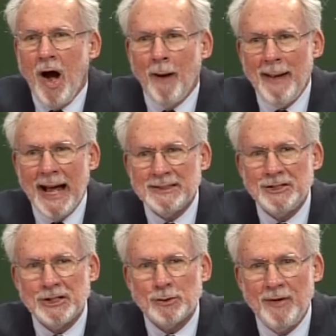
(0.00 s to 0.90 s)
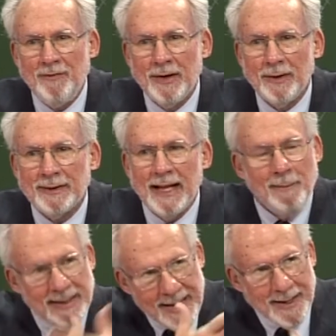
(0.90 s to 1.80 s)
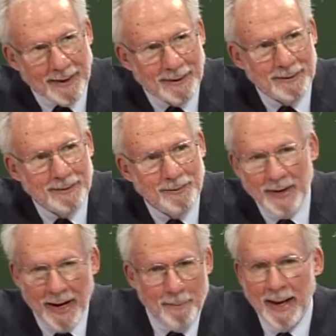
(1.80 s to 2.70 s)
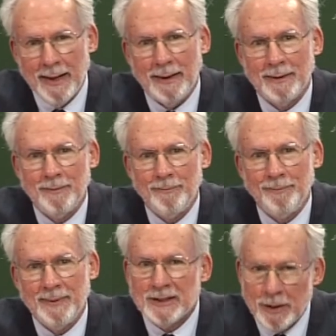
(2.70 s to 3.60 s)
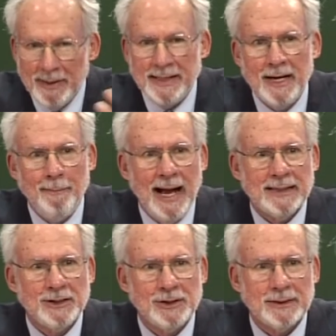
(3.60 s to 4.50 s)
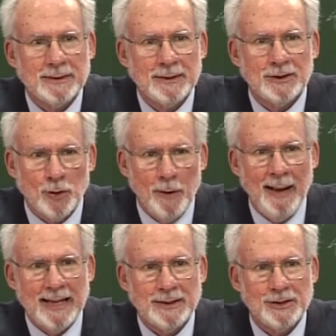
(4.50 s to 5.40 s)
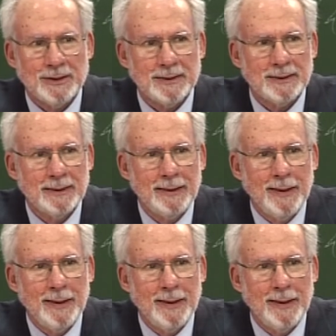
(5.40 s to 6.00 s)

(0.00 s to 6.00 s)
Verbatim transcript: are passages revealed in Medina, not in Mecca. These are Medina passages, the sword passages.